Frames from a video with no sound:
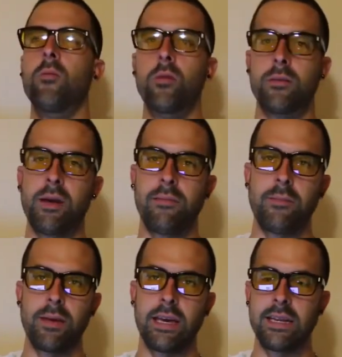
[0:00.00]
would
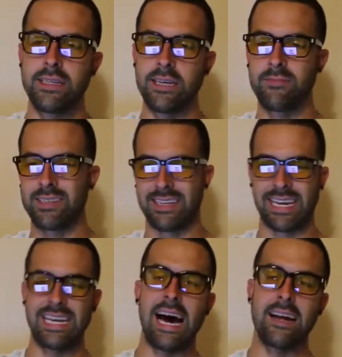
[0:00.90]
maybe be deemed as
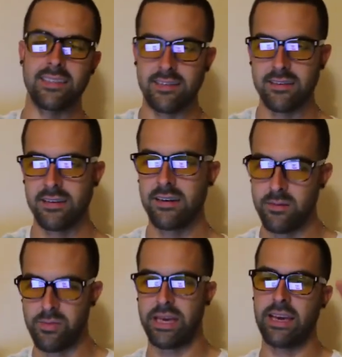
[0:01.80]
like not
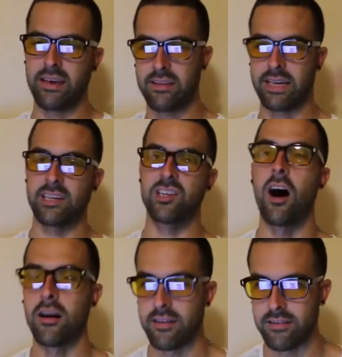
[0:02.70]
being like a
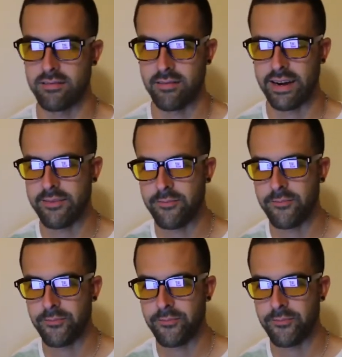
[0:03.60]
talker, right?